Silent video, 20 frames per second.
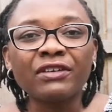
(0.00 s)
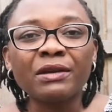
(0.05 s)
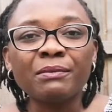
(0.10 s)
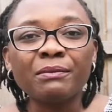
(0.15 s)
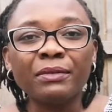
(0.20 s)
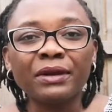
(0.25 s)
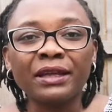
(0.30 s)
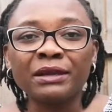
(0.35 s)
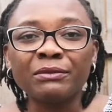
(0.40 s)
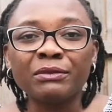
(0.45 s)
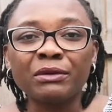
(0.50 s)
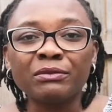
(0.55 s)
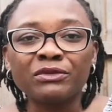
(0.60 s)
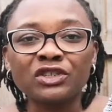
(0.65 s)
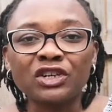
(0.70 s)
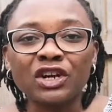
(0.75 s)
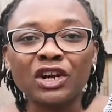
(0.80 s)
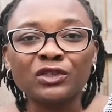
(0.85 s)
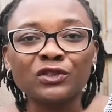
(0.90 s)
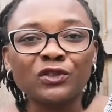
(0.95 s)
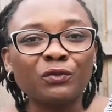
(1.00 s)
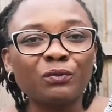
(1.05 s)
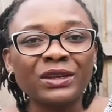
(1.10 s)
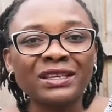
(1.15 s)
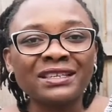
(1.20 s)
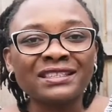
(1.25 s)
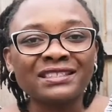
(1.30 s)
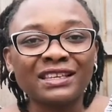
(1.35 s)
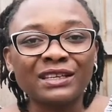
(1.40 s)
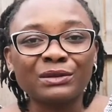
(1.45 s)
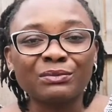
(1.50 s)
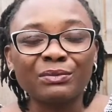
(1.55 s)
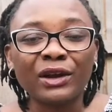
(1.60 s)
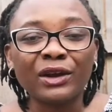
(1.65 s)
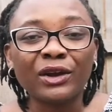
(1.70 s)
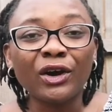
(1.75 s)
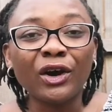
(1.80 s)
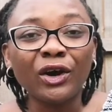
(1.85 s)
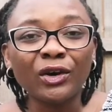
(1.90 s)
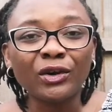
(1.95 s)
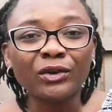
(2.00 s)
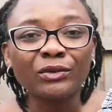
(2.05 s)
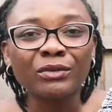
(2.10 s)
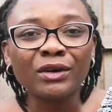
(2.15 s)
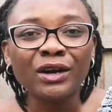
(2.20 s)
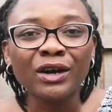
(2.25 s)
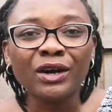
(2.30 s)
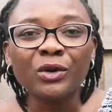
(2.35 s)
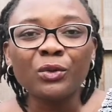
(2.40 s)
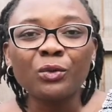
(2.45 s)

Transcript: a minimum chance of being sent back home